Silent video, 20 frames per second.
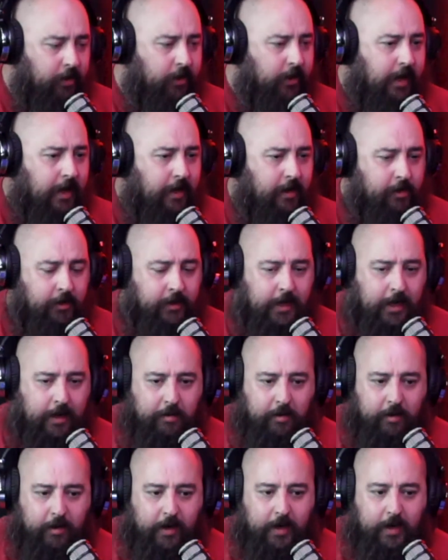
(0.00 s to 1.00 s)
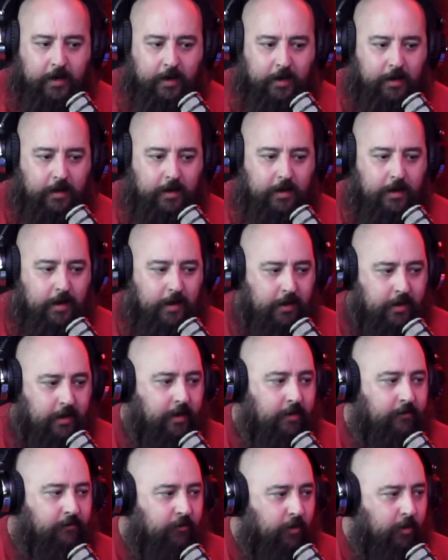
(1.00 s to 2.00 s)
Gallery Cabaret, and
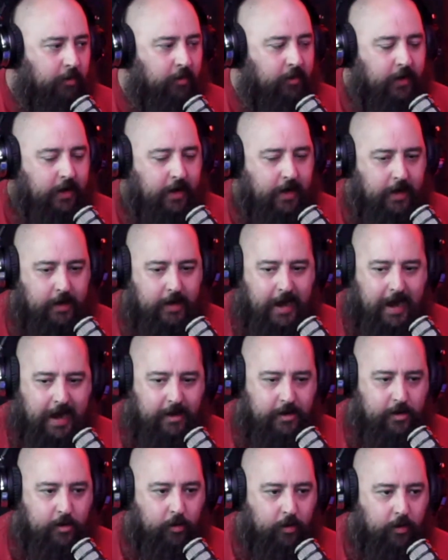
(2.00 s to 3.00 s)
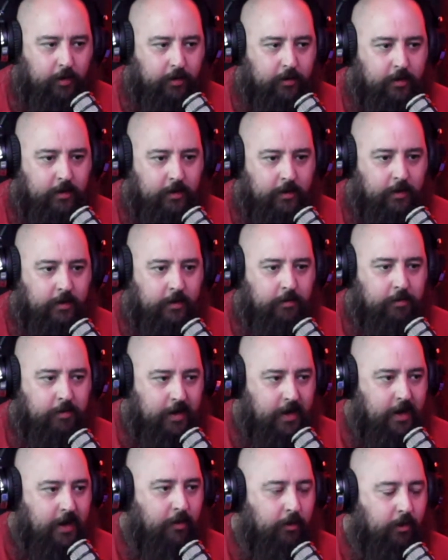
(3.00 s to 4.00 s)
then formerly at North, but
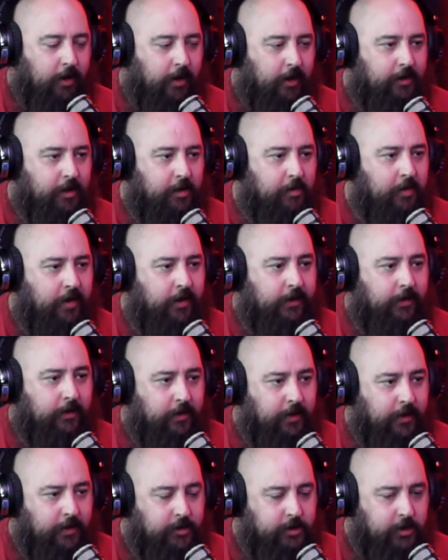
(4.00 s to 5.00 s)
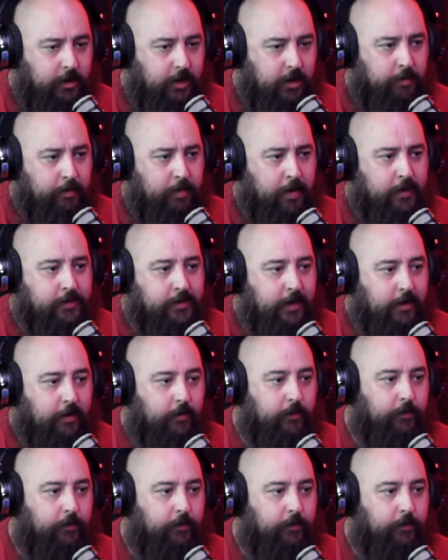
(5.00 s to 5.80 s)
now we're at the American Legion in Bucktown.